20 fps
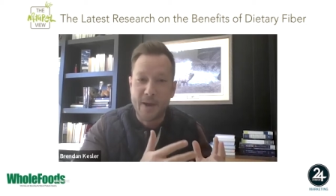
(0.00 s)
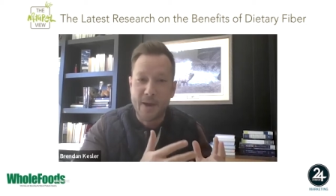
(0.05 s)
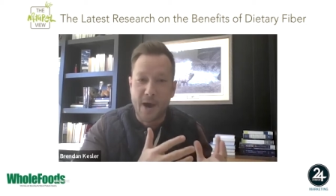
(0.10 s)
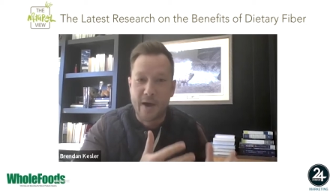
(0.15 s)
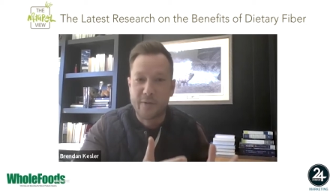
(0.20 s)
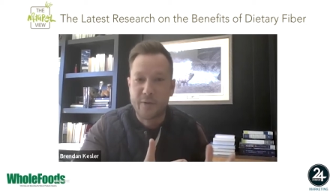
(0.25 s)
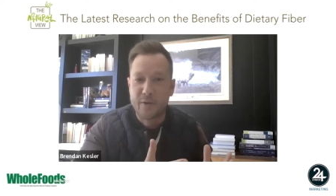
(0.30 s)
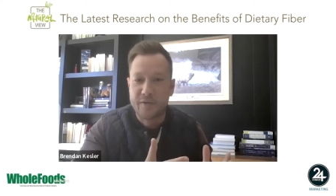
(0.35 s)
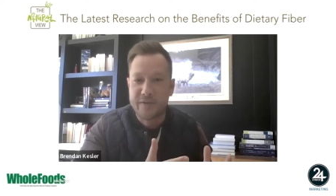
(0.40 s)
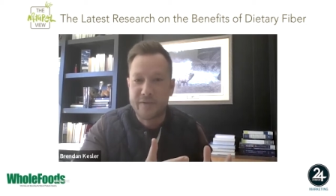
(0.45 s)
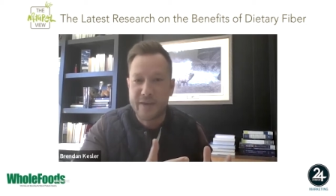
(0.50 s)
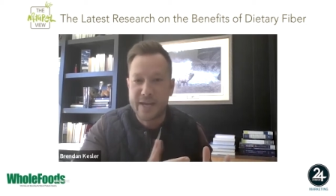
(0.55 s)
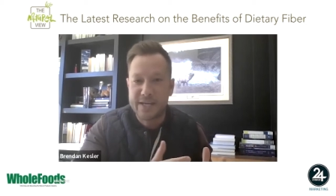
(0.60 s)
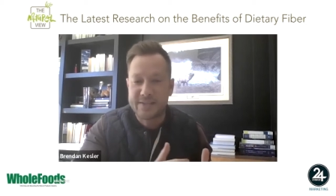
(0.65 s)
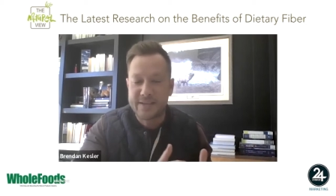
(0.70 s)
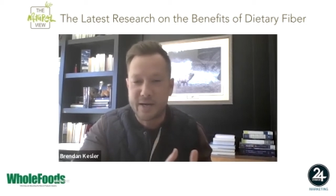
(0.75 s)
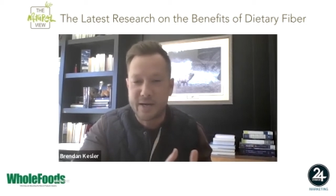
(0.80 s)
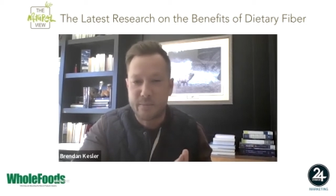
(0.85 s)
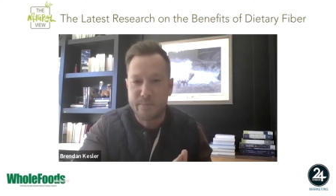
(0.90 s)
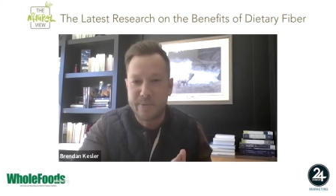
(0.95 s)
other
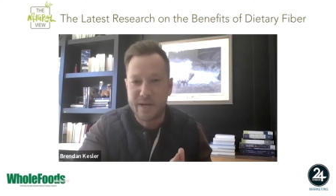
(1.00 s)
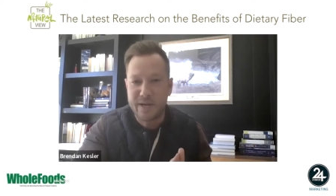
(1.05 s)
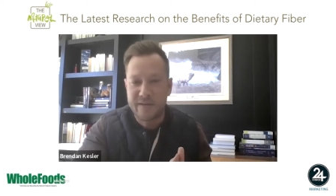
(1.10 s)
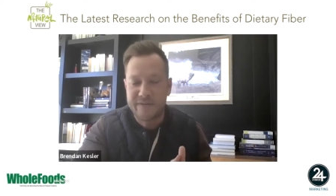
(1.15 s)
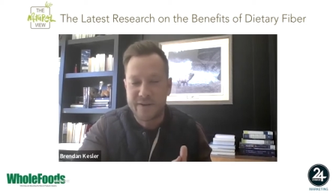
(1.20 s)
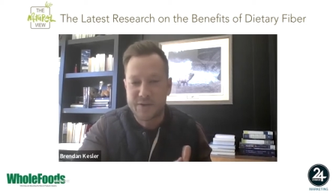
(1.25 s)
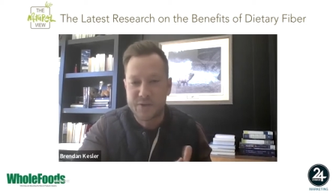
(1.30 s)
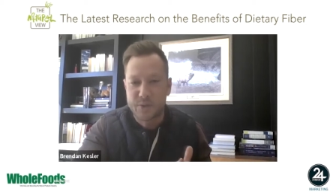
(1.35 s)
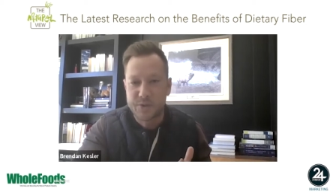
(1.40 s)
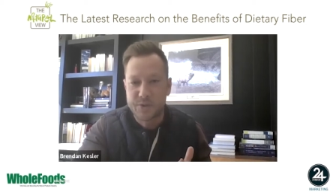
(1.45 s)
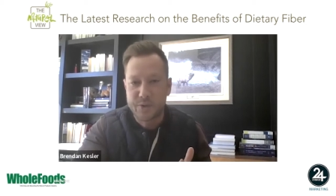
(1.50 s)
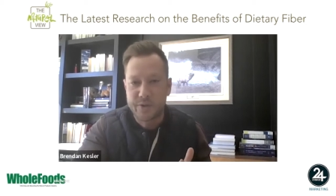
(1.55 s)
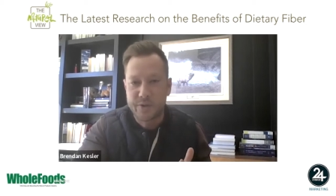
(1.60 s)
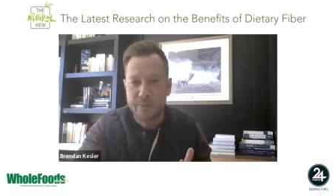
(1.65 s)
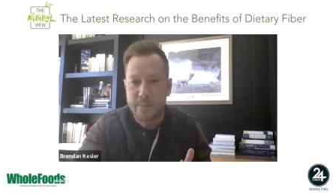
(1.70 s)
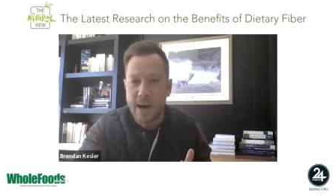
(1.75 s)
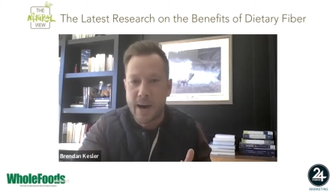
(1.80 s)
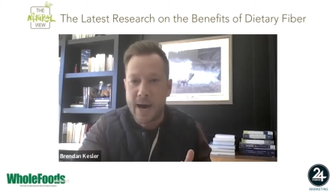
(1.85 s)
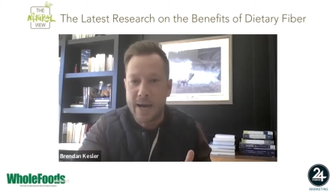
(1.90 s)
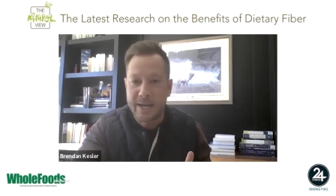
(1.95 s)
things that are beneficial to
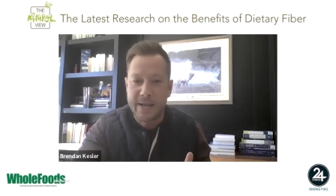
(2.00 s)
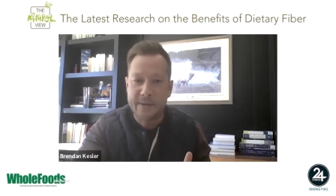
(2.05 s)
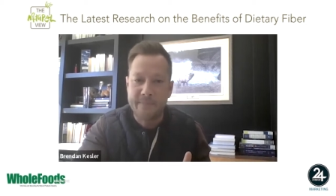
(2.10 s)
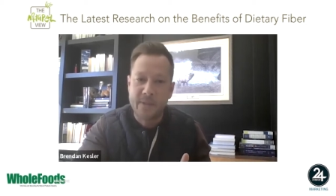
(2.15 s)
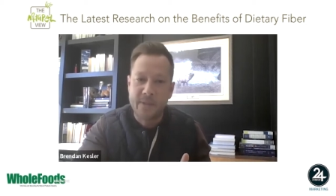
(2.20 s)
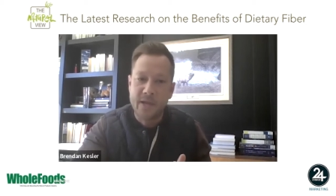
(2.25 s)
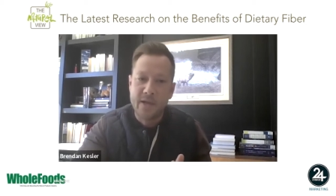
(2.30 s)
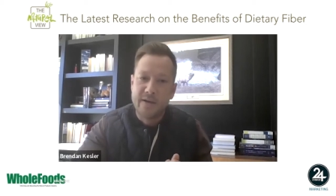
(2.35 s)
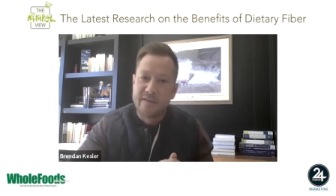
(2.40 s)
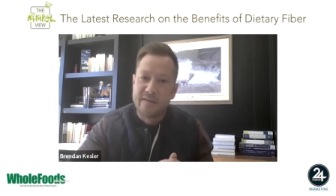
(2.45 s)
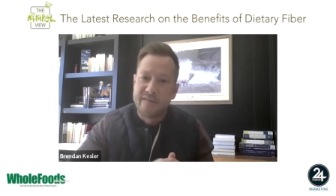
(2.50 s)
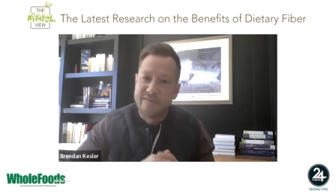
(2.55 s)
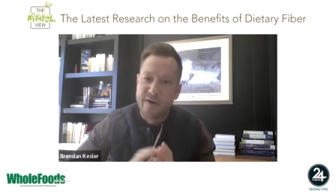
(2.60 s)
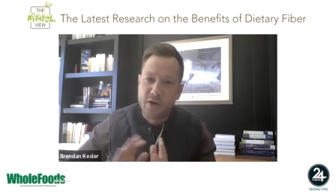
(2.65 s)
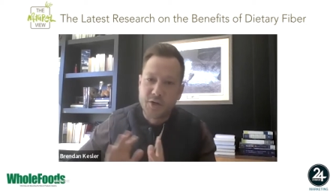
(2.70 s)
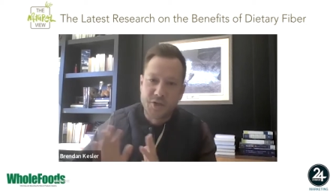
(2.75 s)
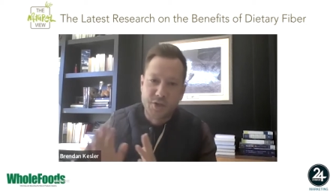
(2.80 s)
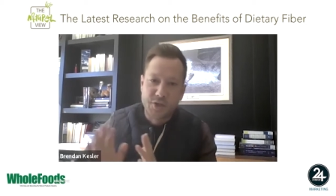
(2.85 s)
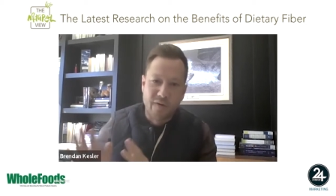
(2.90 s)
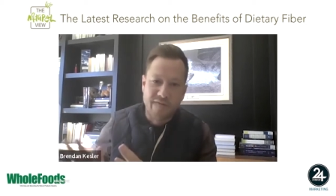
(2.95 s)
the body.
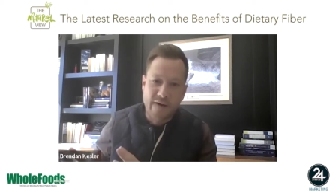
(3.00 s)
Functional